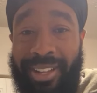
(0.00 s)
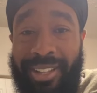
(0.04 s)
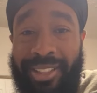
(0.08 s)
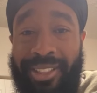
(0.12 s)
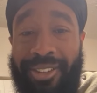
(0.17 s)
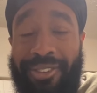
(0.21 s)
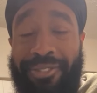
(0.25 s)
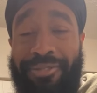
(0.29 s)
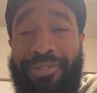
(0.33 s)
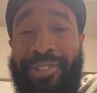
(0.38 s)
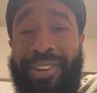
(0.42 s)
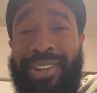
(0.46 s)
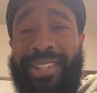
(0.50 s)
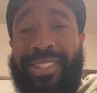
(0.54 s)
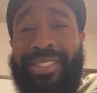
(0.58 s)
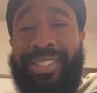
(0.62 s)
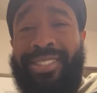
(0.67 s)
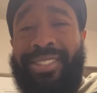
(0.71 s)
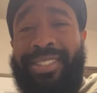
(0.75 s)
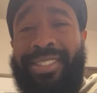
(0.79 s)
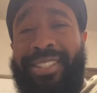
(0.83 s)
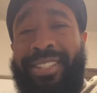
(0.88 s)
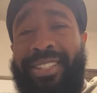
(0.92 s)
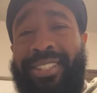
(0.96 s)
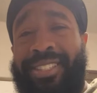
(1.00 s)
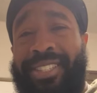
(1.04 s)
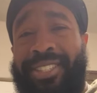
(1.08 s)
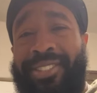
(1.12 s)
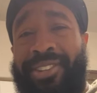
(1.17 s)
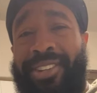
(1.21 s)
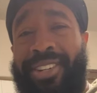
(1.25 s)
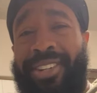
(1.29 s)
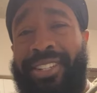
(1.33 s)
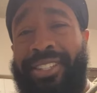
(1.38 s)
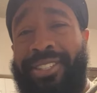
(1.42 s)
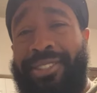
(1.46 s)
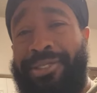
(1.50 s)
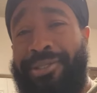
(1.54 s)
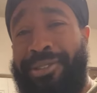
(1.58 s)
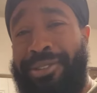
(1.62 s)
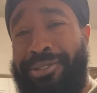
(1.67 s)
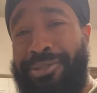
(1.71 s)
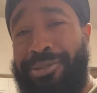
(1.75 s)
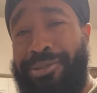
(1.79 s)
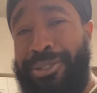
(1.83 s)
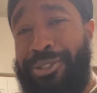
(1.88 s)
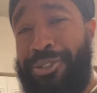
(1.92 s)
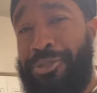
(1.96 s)
The fuck is a kitchen rage? What
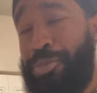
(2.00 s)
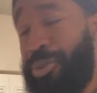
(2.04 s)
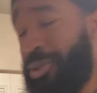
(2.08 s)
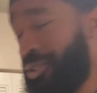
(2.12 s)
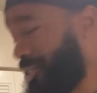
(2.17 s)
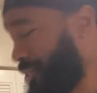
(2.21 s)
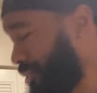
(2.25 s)
are you supposed